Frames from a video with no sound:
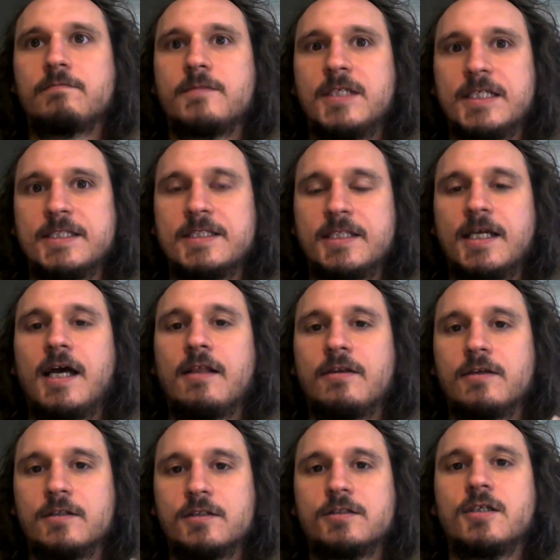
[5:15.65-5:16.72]
gets
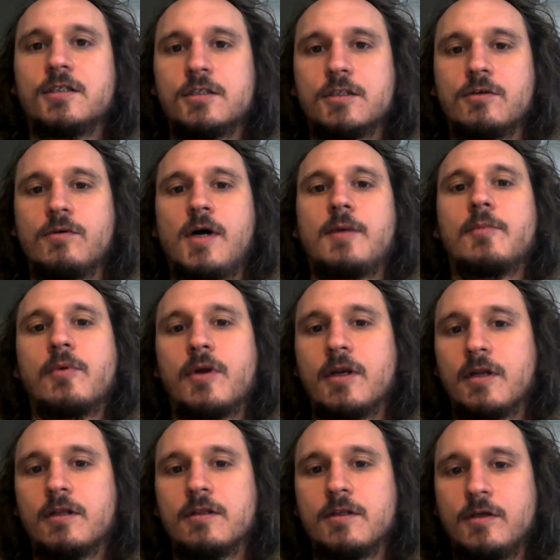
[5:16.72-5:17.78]
together and starts
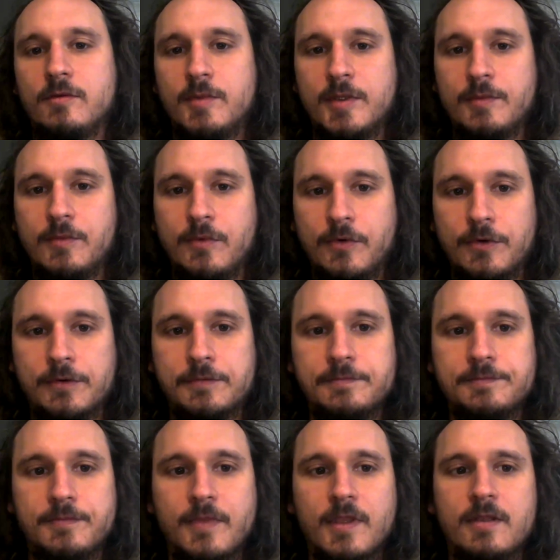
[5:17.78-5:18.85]
cooperating a little bit more.
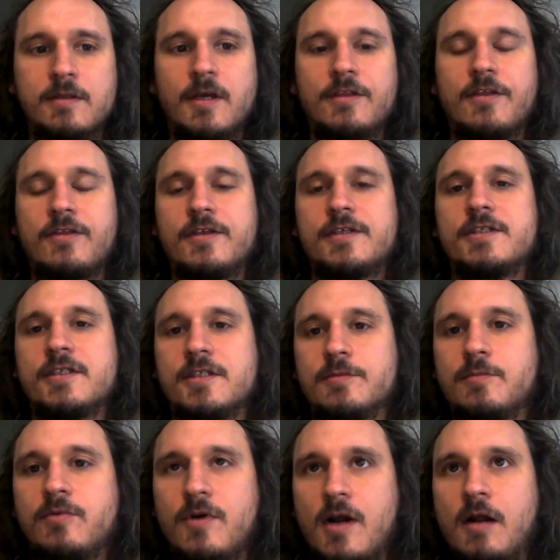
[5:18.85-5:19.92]
Not that this is a
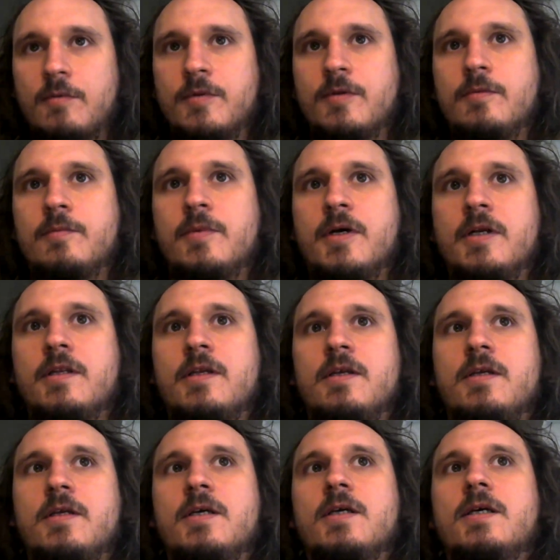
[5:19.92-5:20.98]
problem, but
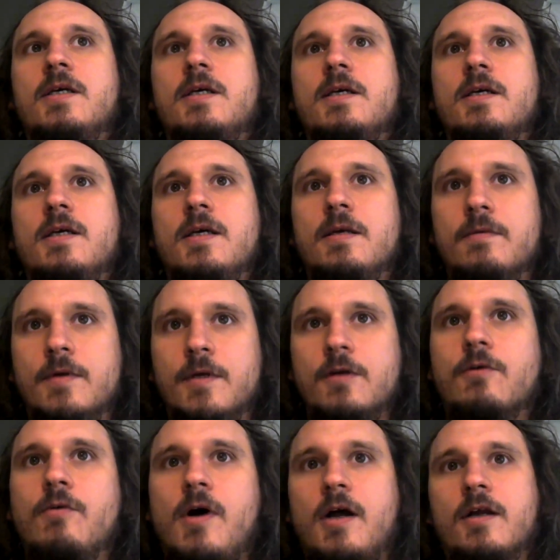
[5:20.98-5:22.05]
it
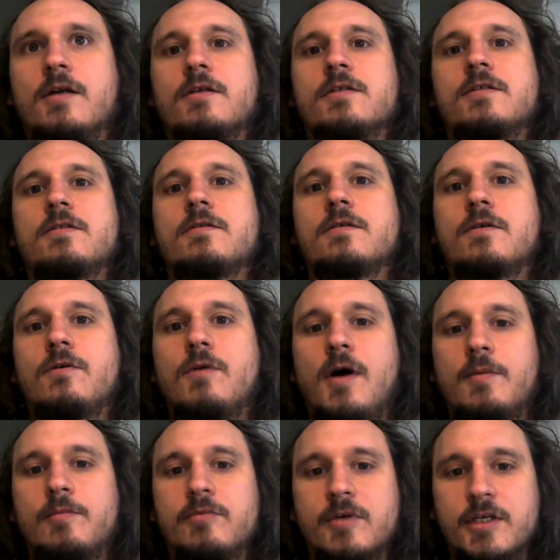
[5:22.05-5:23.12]
requires
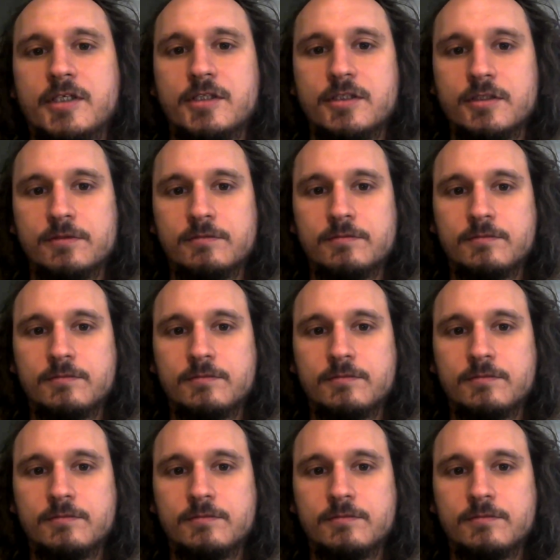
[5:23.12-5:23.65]
cooperation.